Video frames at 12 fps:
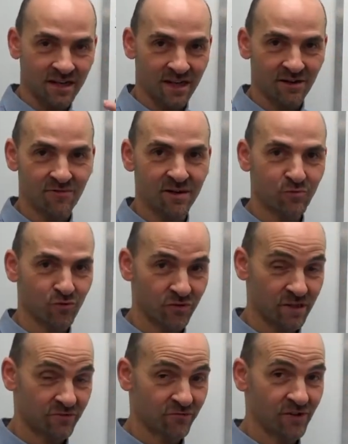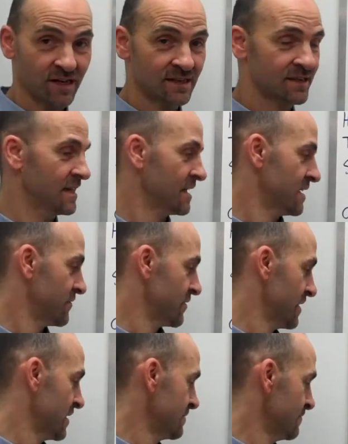kind of reproliferate and that kind of
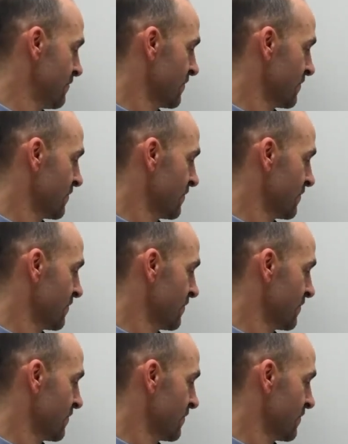thing.